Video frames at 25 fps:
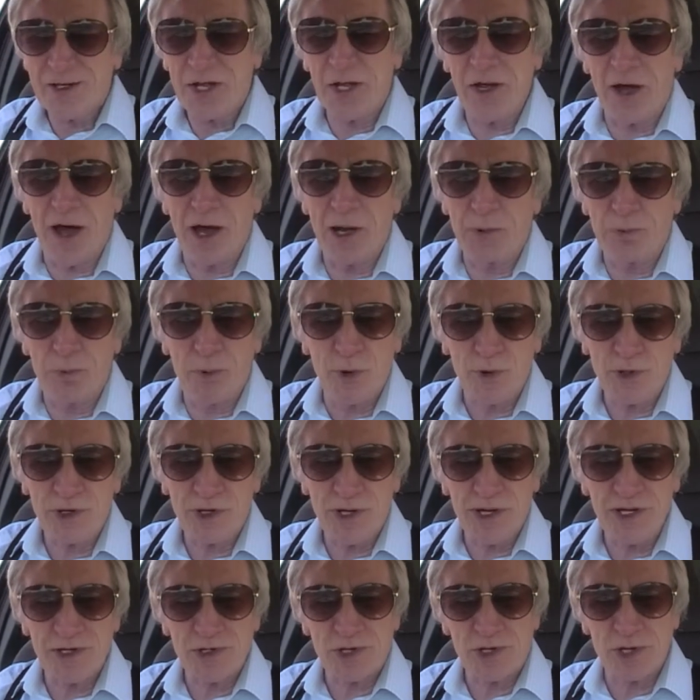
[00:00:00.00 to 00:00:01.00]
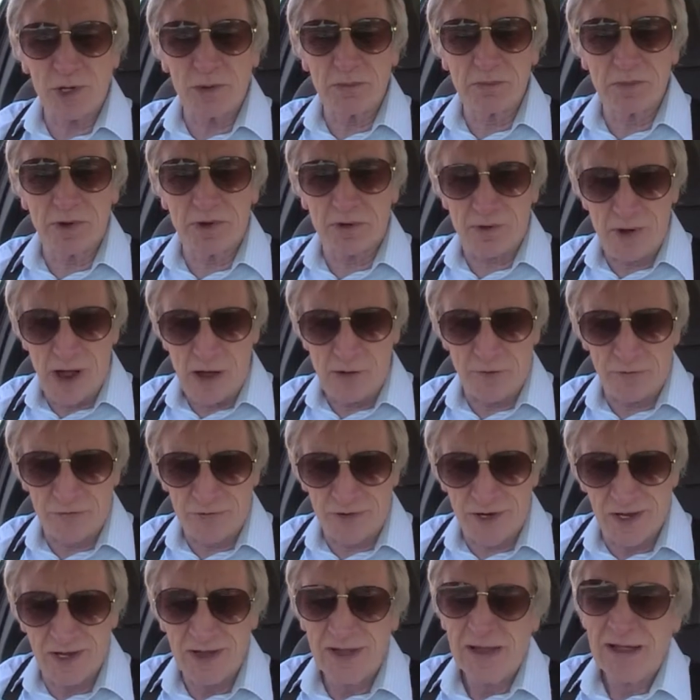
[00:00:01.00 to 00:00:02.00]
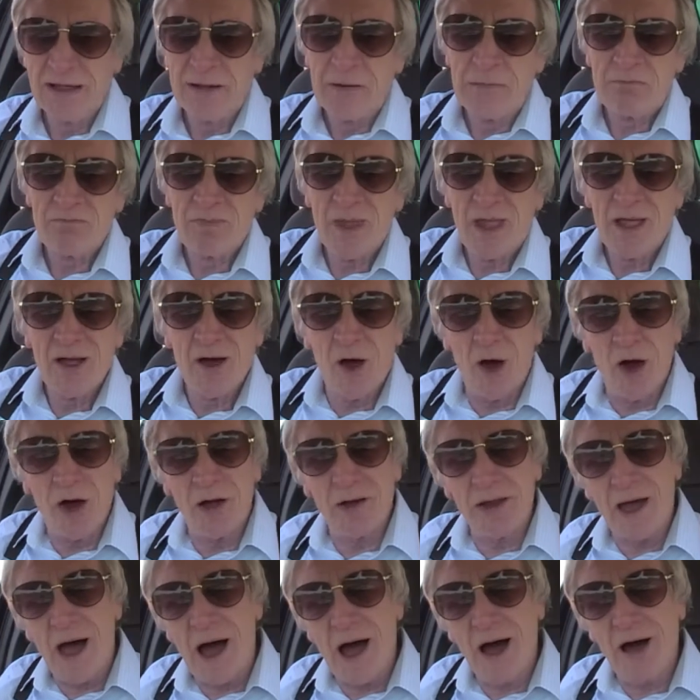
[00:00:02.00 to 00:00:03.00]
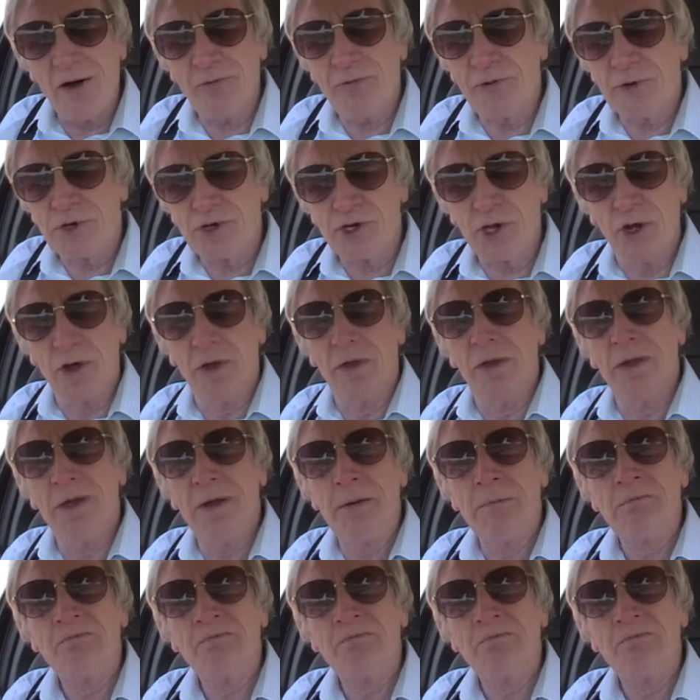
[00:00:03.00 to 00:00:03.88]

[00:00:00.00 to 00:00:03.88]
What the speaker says: I'd put in some graft on half a ton